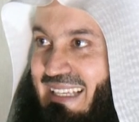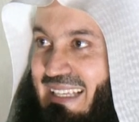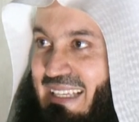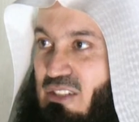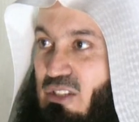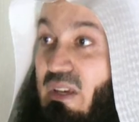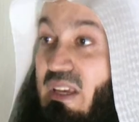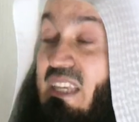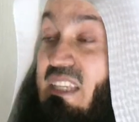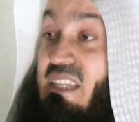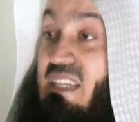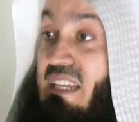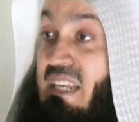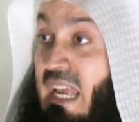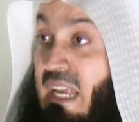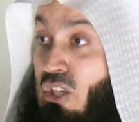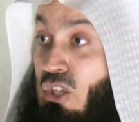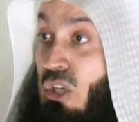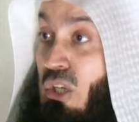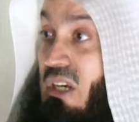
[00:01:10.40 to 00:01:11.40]
So it's
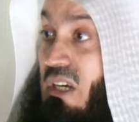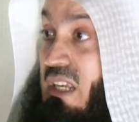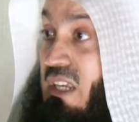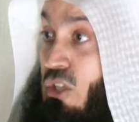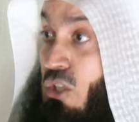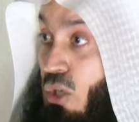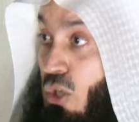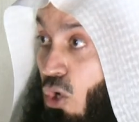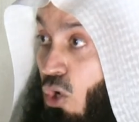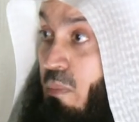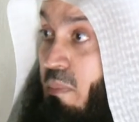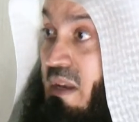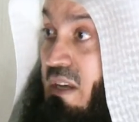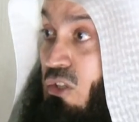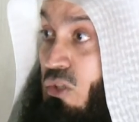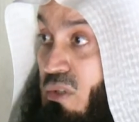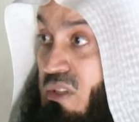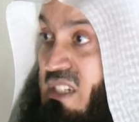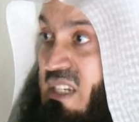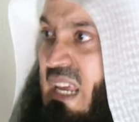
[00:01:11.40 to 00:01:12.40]
natural, it's human
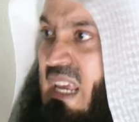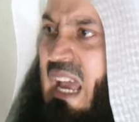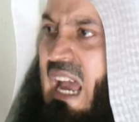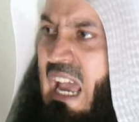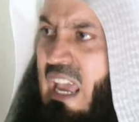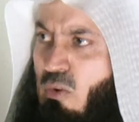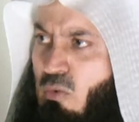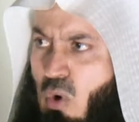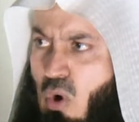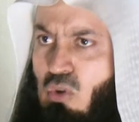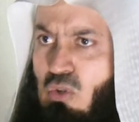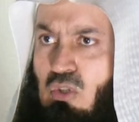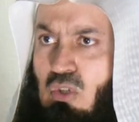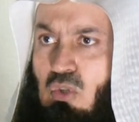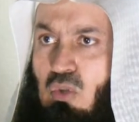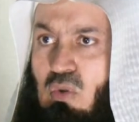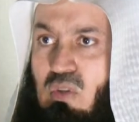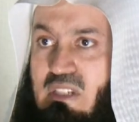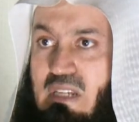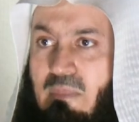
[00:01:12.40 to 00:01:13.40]
to say, I won't
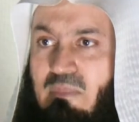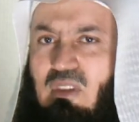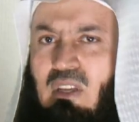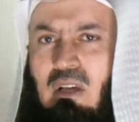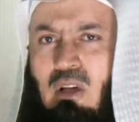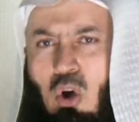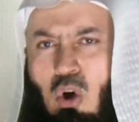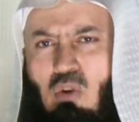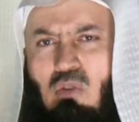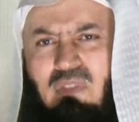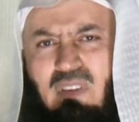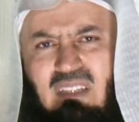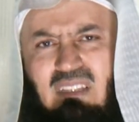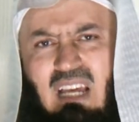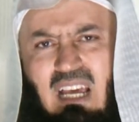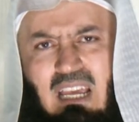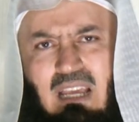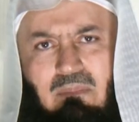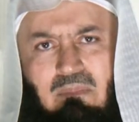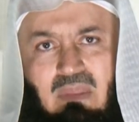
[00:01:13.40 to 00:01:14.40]
do something over
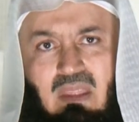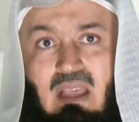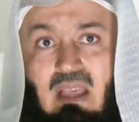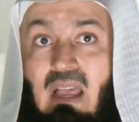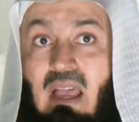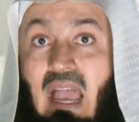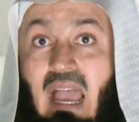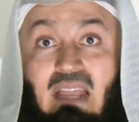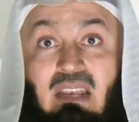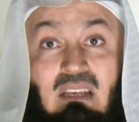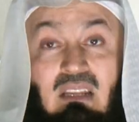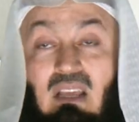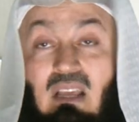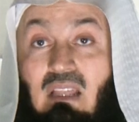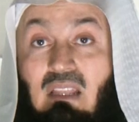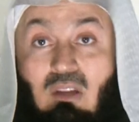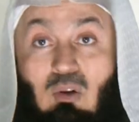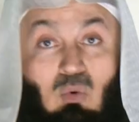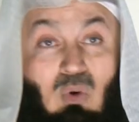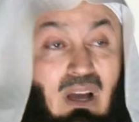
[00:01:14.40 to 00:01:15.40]
time. And
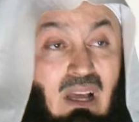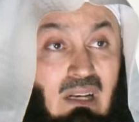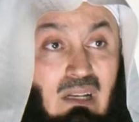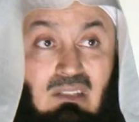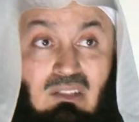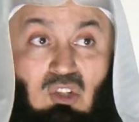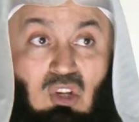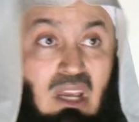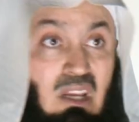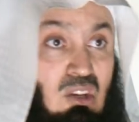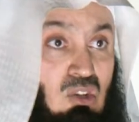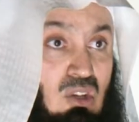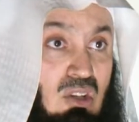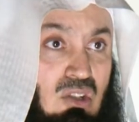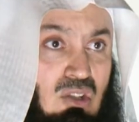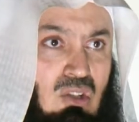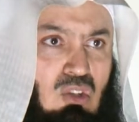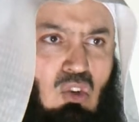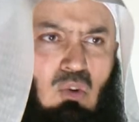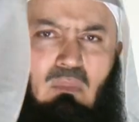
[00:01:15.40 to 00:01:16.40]
the world
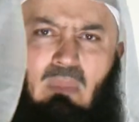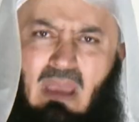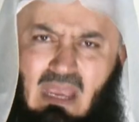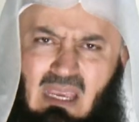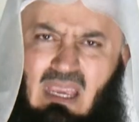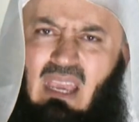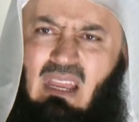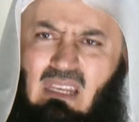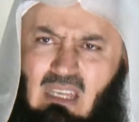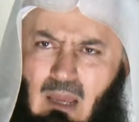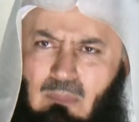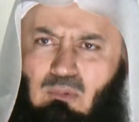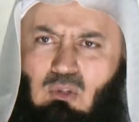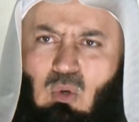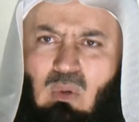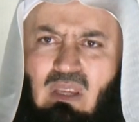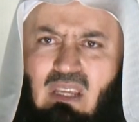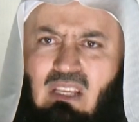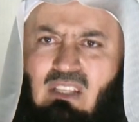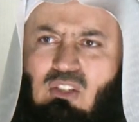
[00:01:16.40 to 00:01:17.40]
changes. You may end up
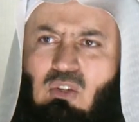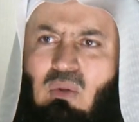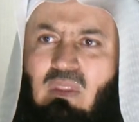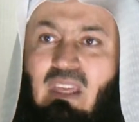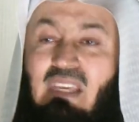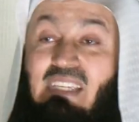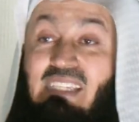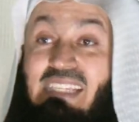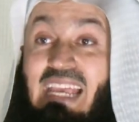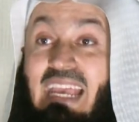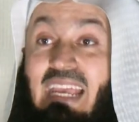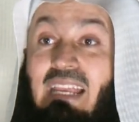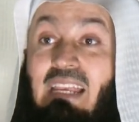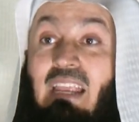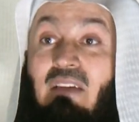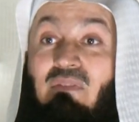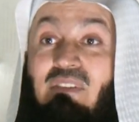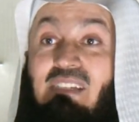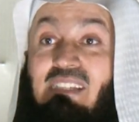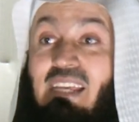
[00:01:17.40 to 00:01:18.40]
doing it. So they say
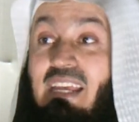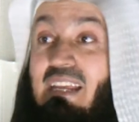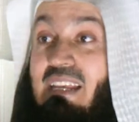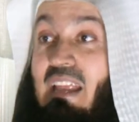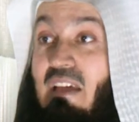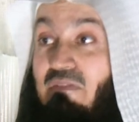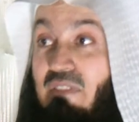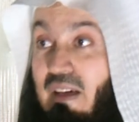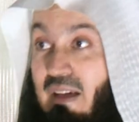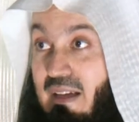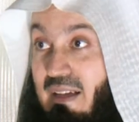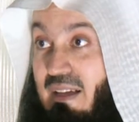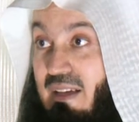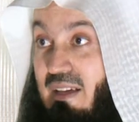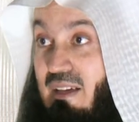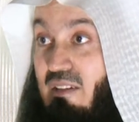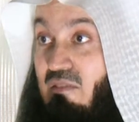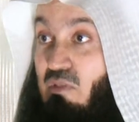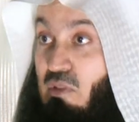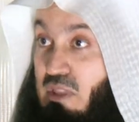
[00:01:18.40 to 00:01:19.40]
never
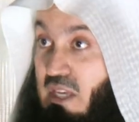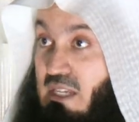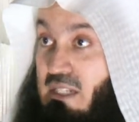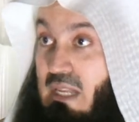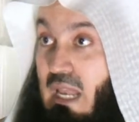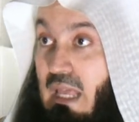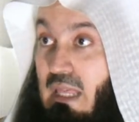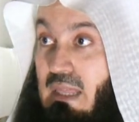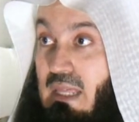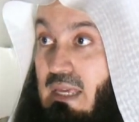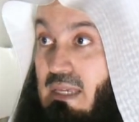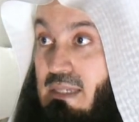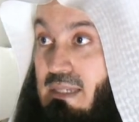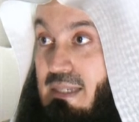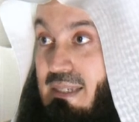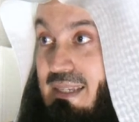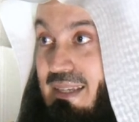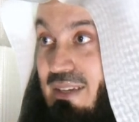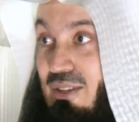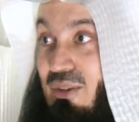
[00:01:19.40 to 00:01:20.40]
for things like
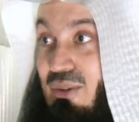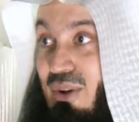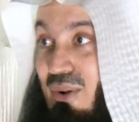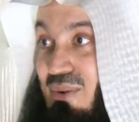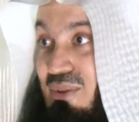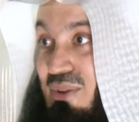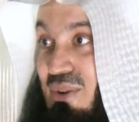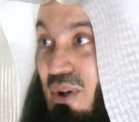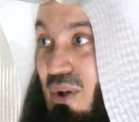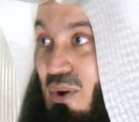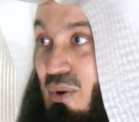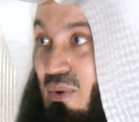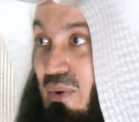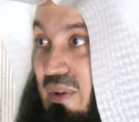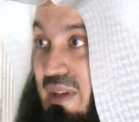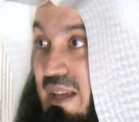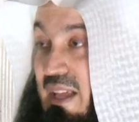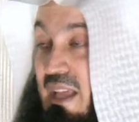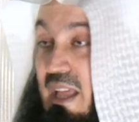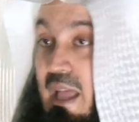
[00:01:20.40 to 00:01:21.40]
these. You don't know.
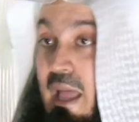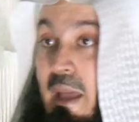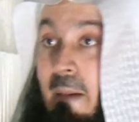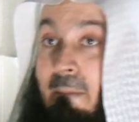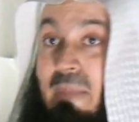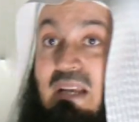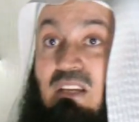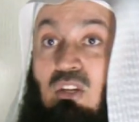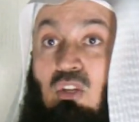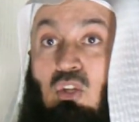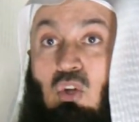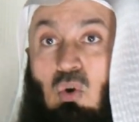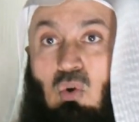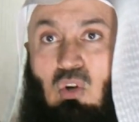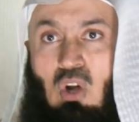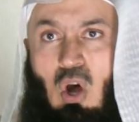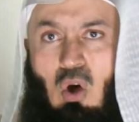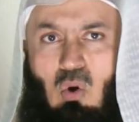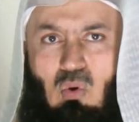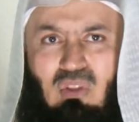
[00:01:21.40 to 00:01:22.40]
But you
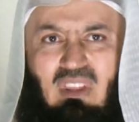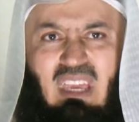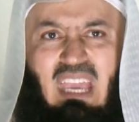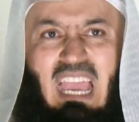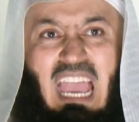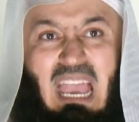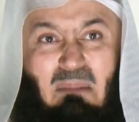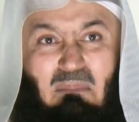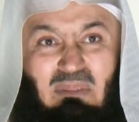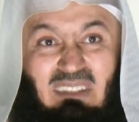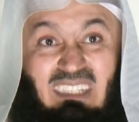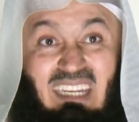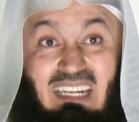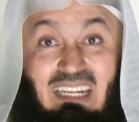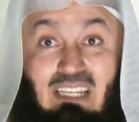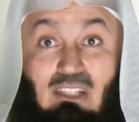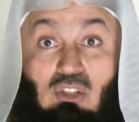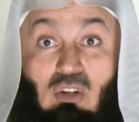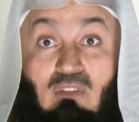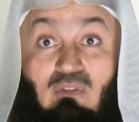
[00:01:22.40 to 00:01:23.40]
know the
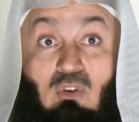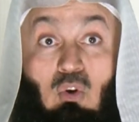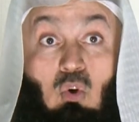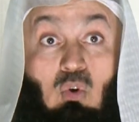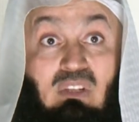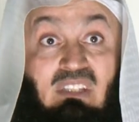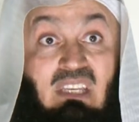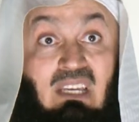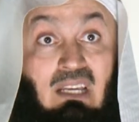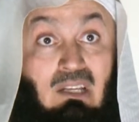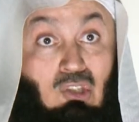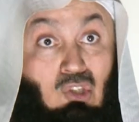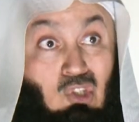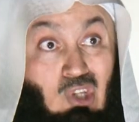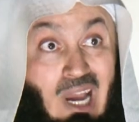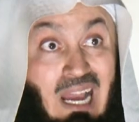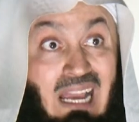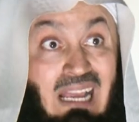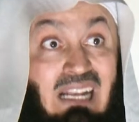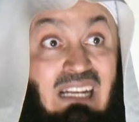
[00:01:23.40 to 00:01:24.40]
emptiness of losing a
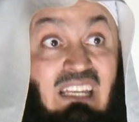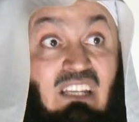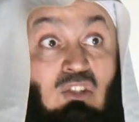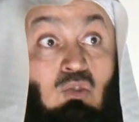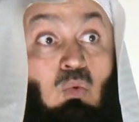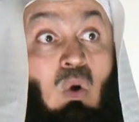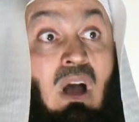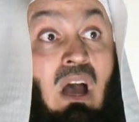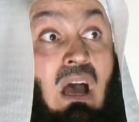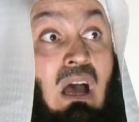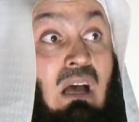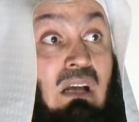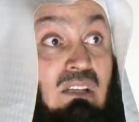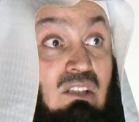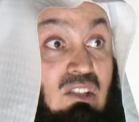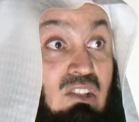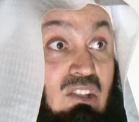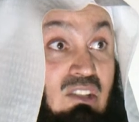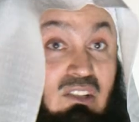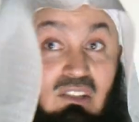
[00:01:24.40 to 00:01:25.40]
child is
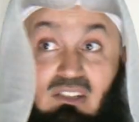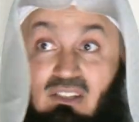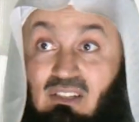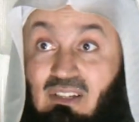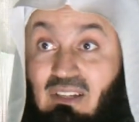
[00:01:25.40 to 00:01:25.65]
worse.